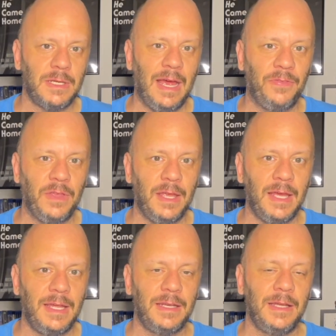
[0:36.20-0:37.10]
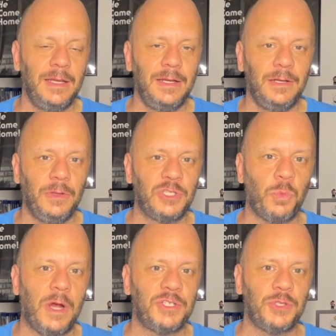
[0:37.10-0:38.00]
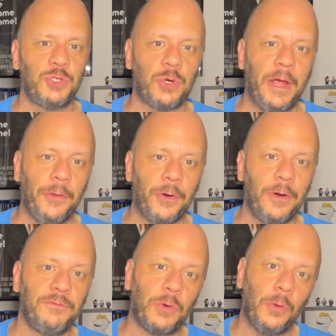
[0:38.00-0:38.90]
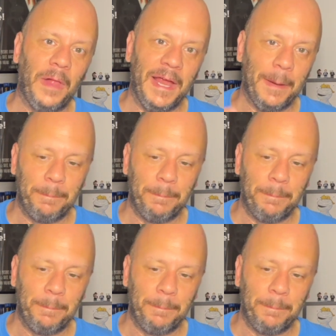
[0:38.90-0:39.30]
at the end. Let's watch the trailer for Lamb